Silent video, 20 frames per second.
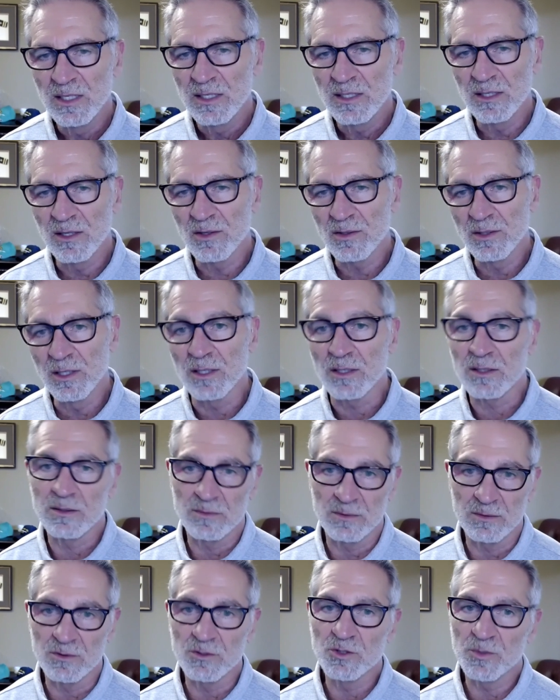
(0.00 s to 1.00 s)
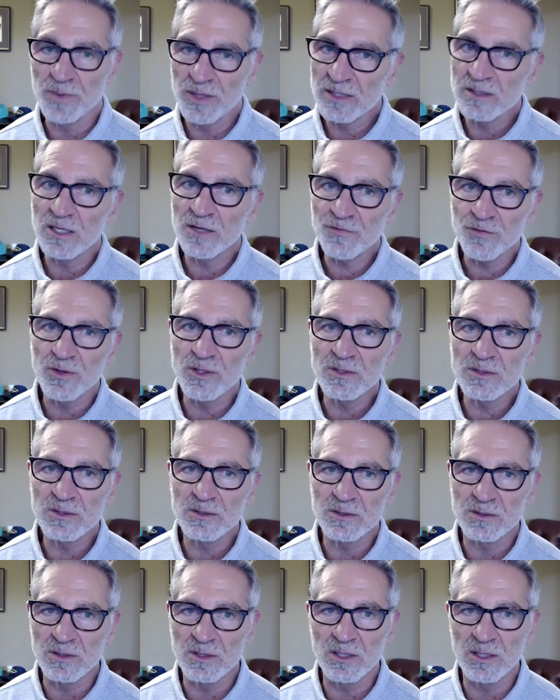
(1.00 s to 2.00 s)
Look, there's a big
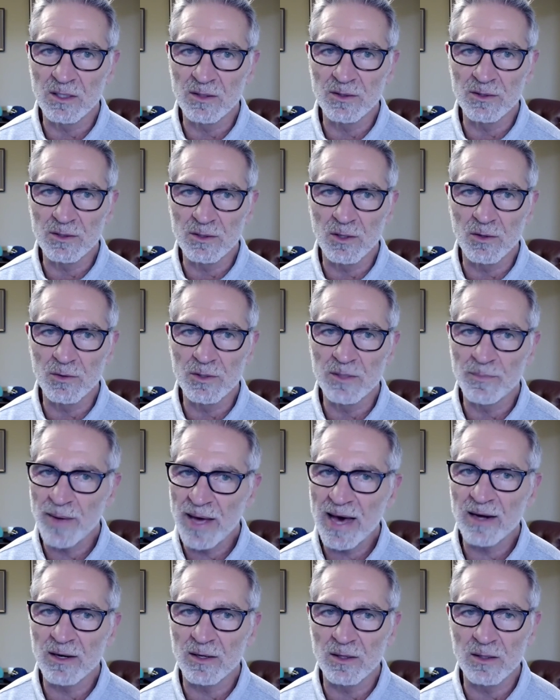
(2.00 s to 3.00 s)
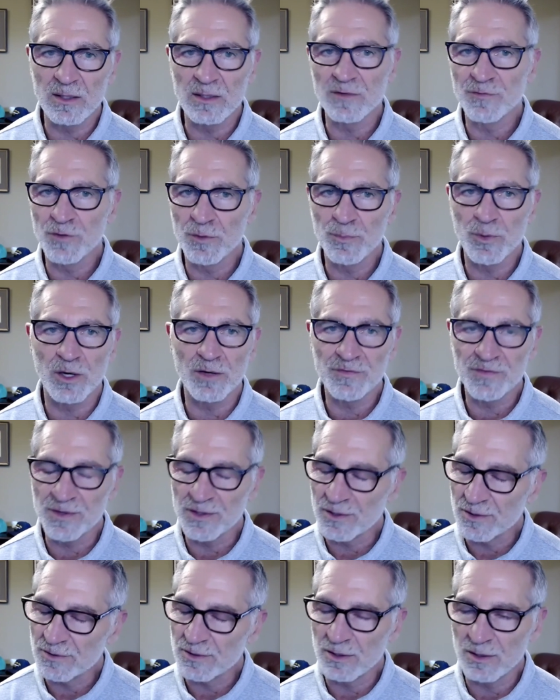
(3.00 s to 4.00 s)
difference. You go into battle on the football
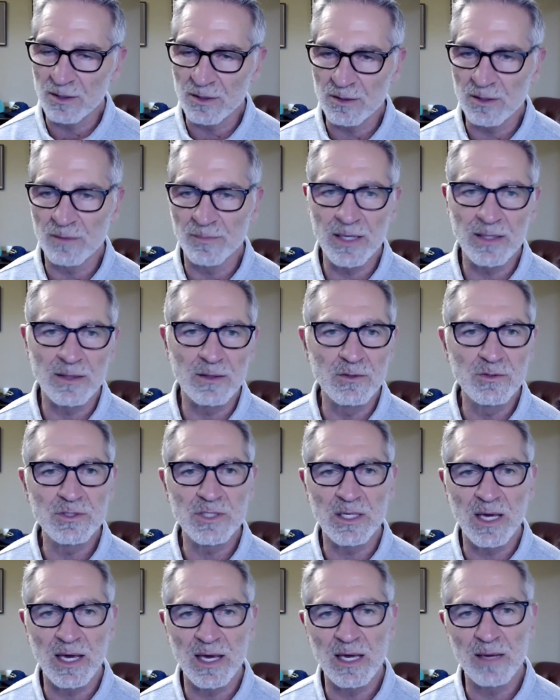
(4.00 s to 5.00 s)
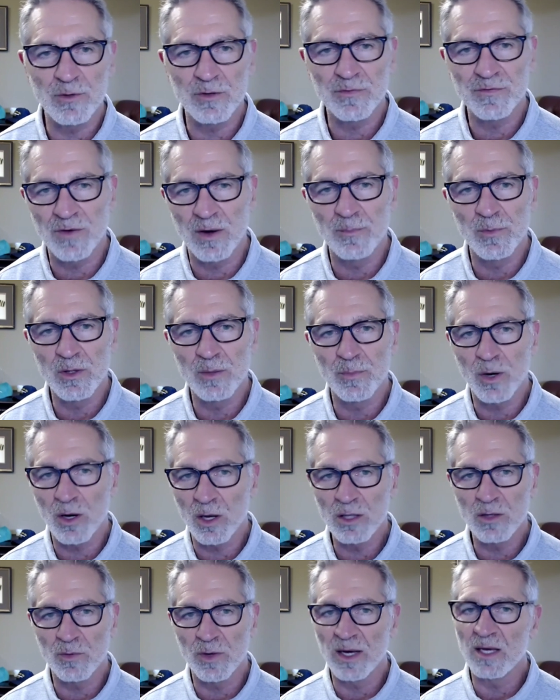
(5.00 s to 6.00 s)
field, you might lose a game or fumble the
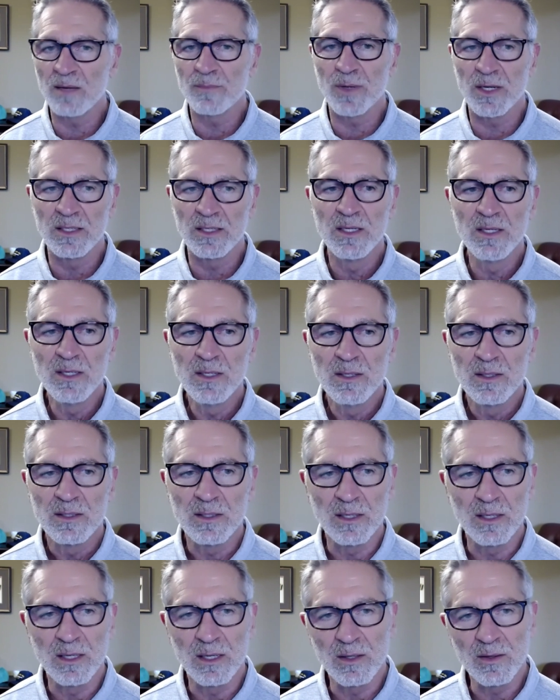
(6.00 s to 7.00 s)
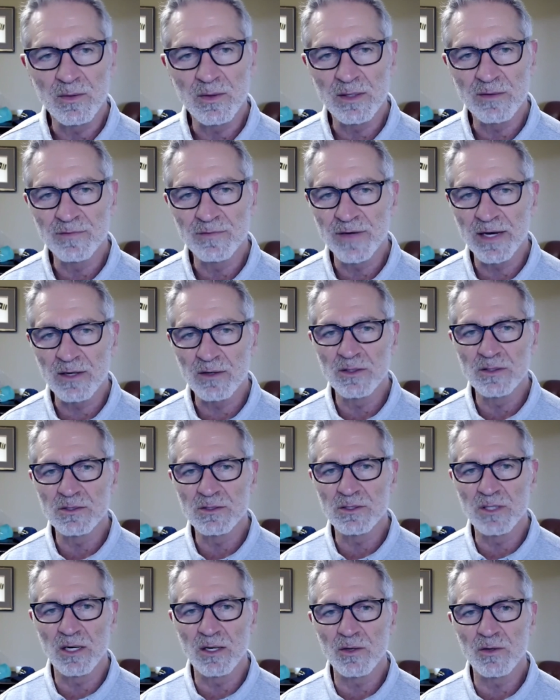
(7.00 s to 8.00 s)
ball away, but
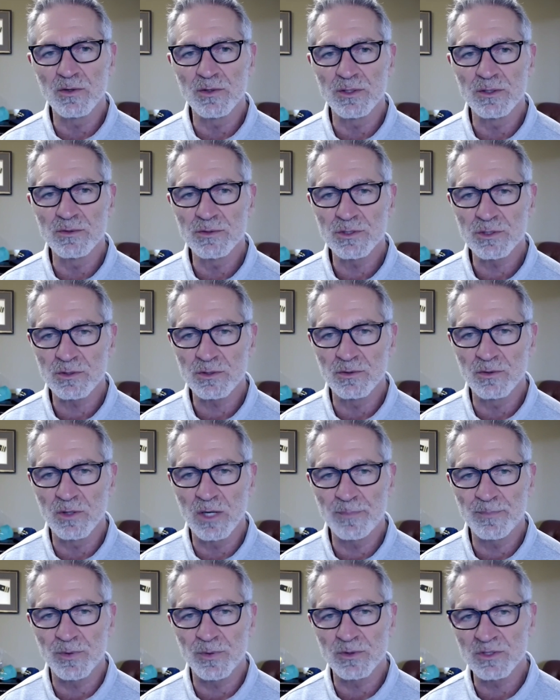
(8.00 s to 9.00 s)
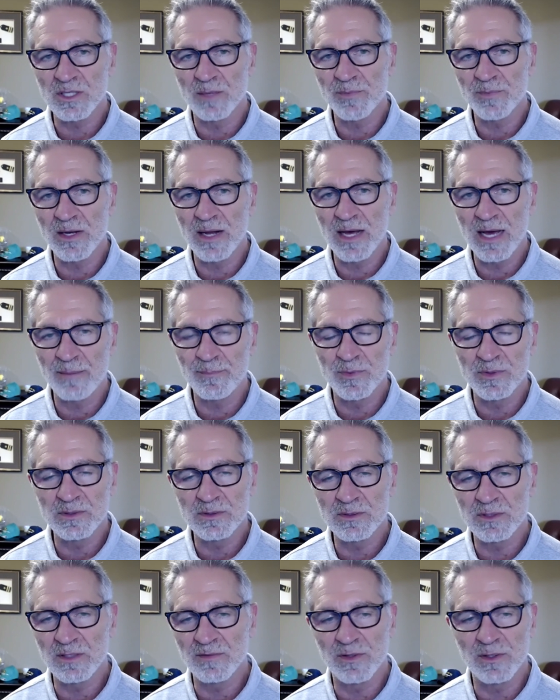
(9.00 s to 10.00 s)
veterans know you screw up or something
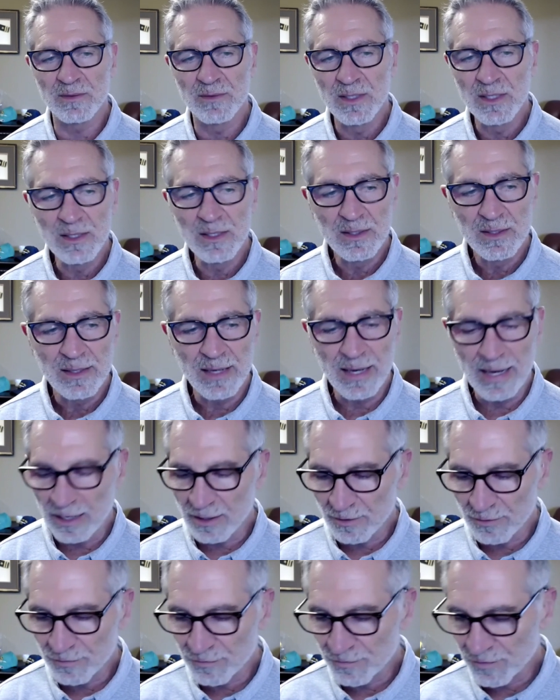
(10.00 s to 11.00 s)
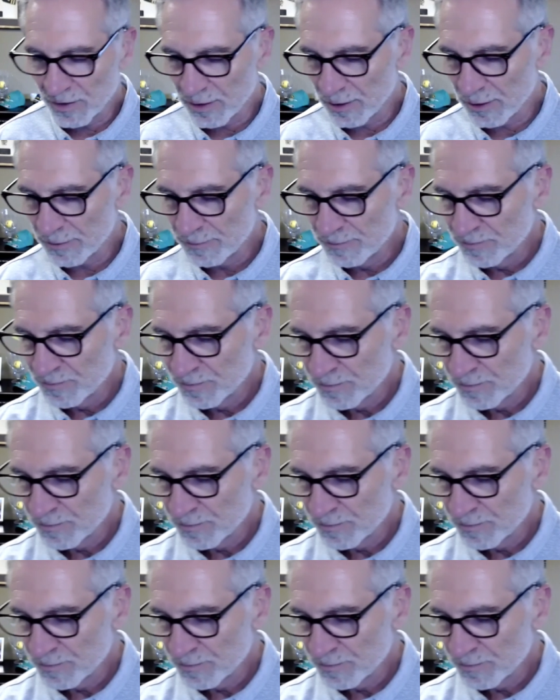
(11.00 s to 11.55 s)
happens even out of